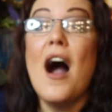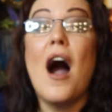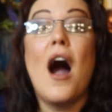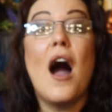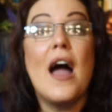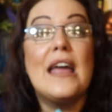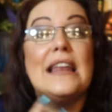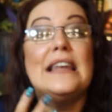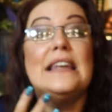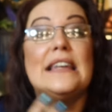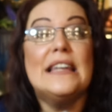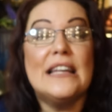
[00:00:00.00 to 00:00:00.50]

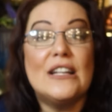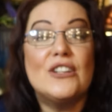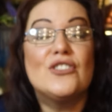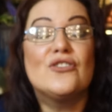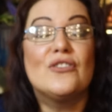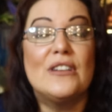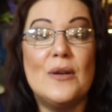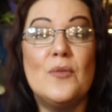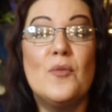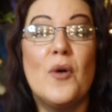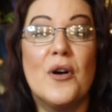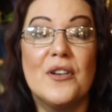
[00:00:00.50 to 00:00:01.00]
I
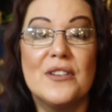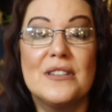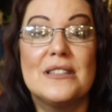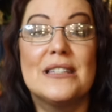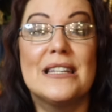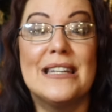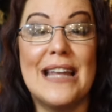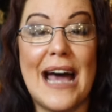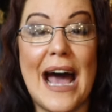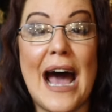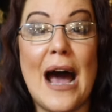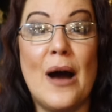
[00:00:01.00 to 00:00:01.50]
literally
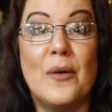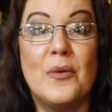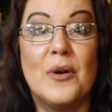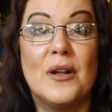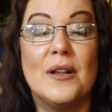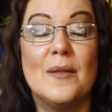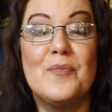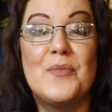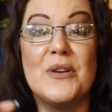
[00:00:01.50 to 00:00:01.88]
want an owl.